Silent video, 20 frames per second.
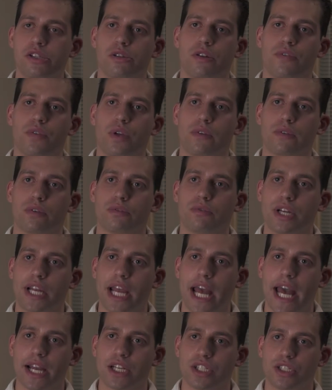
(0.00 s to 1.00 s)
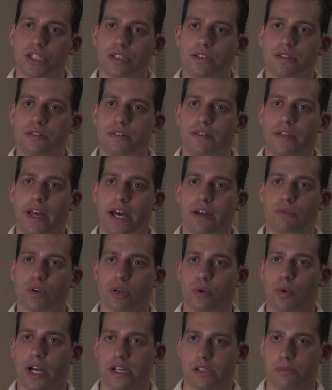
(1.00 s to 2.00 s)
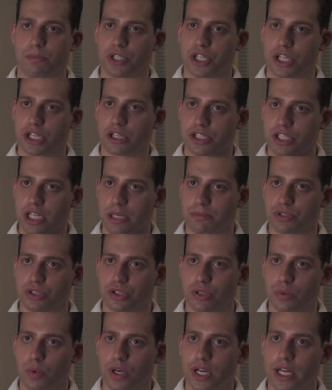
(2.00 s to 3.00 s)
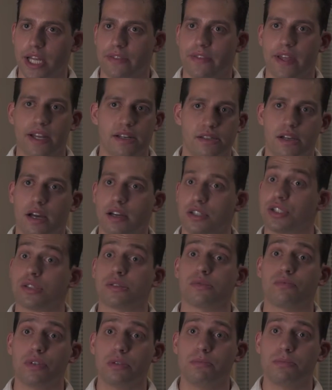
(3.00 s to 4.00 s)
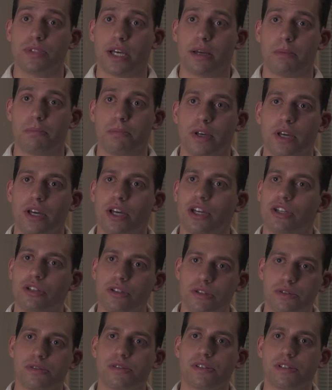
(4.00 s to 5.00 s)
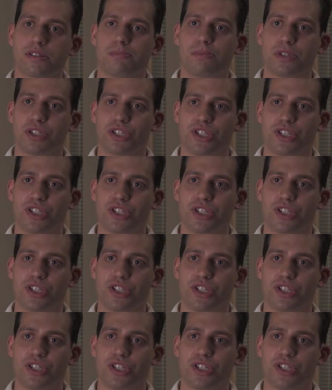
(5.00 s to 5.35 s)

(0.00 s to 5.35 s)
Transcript: So if you have a reaction that requires a particular temperature to work at, that's not just room temp, you use this